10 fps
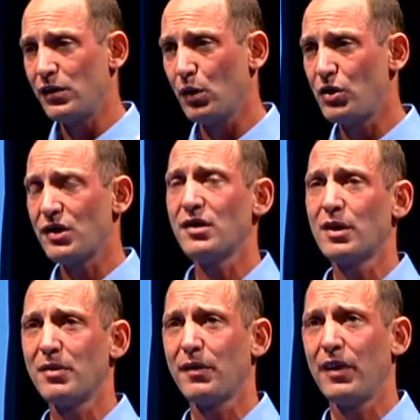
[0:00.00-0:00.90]
So just in
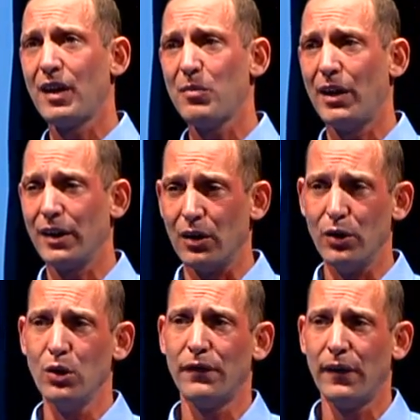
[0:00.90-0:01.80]
terms of thinking about, the
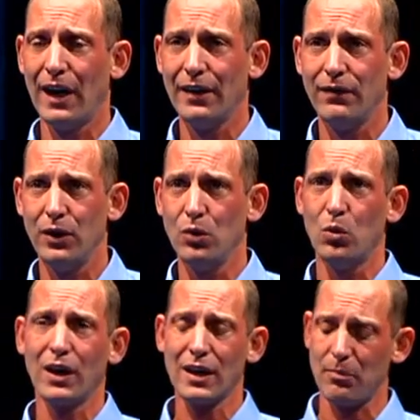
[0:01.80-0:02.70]
unified view,
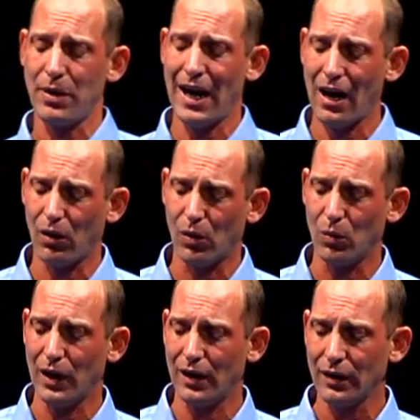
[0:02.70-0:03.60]
what can it power?
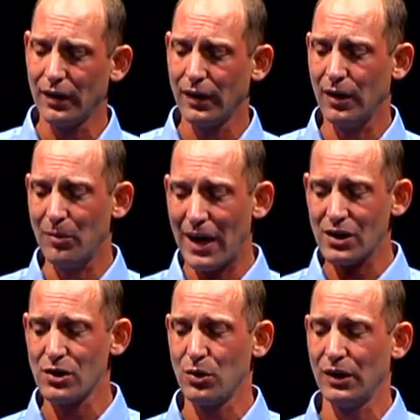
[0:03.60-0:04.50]
Well,
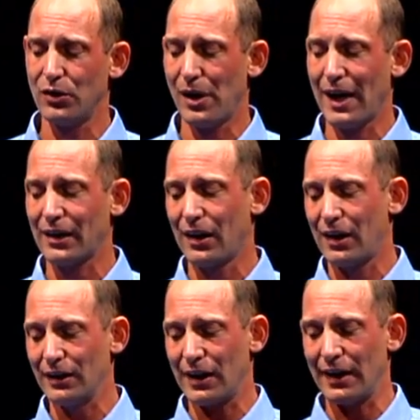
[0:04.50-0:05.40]
imagine doing direct
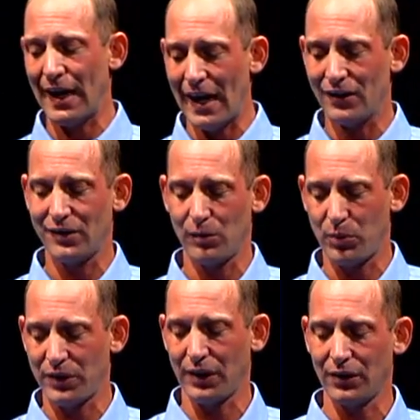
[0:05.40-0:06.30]
online ads to
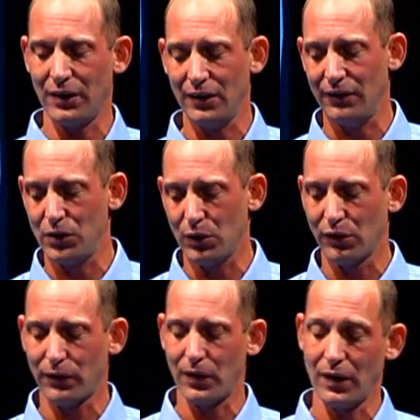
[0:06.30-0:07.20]
particular
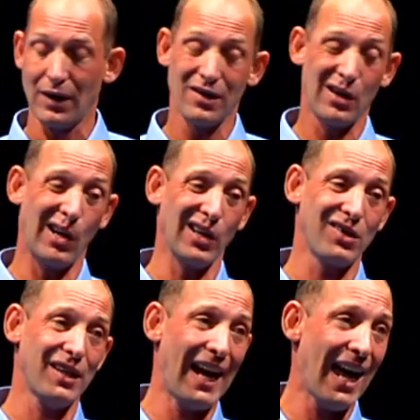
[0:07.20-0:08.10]
individuals for
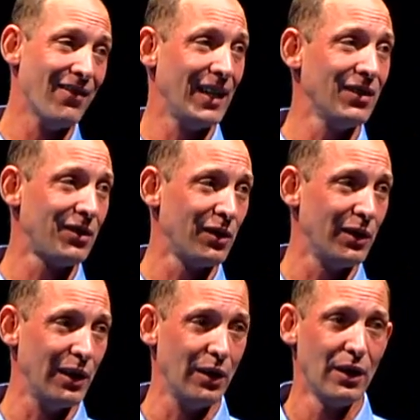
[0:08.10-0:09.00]
targets that haven't answered
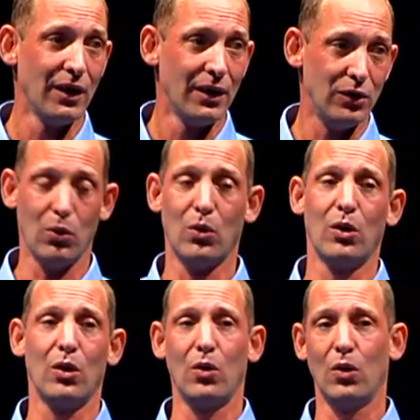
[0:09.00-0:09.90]
their
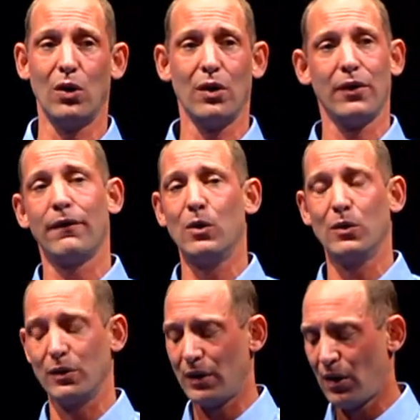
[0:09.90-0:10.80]
door or the
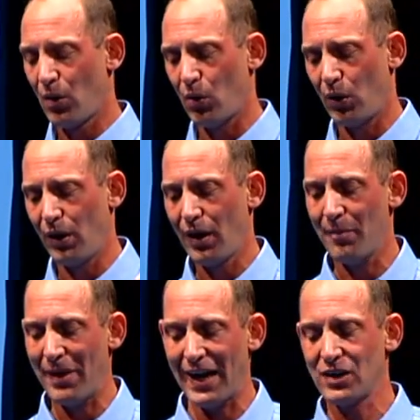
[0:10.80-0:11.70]
phone. Or
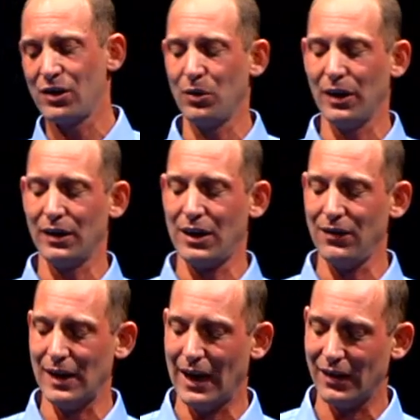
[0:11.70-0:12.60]
imagine doing
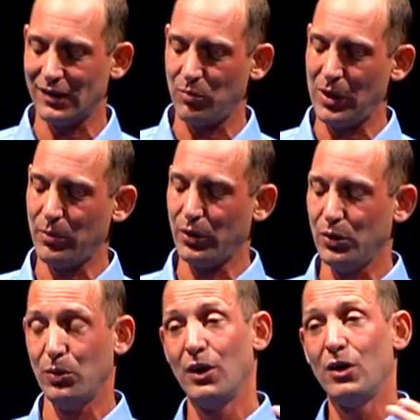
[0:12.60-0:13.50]
TV ads to people
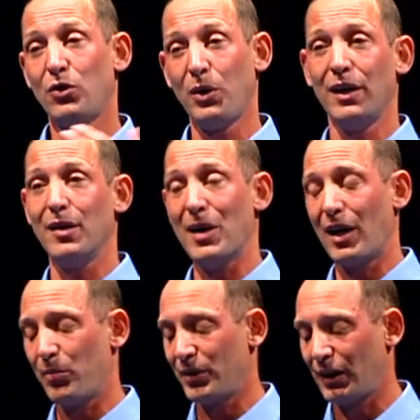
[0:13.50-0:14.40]
who tweeted
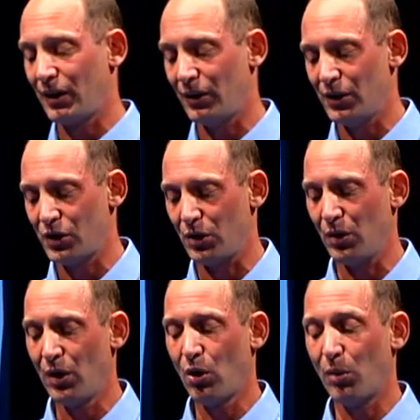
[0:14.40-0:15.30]
about a particular issue,
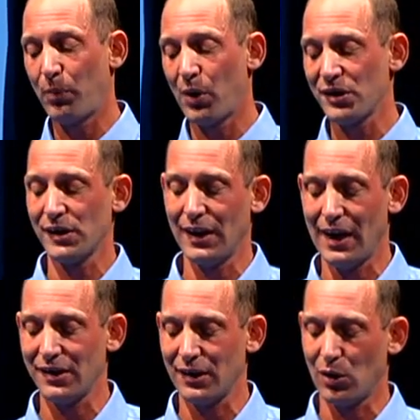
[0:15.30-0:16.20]
or
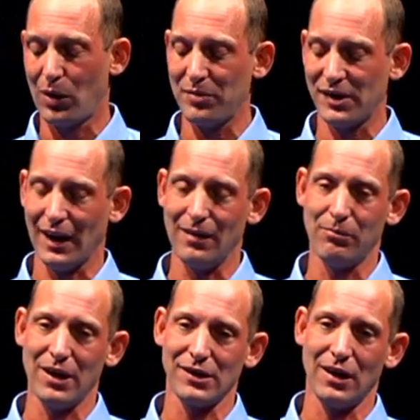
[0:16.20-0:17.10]
personalizing your
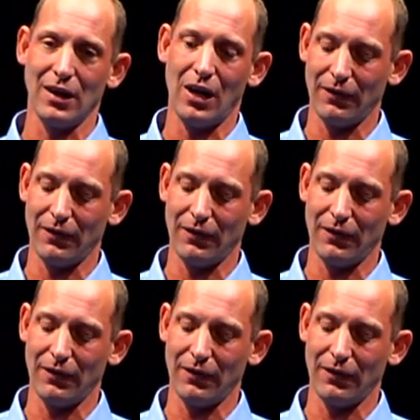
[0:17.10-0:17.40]
website based on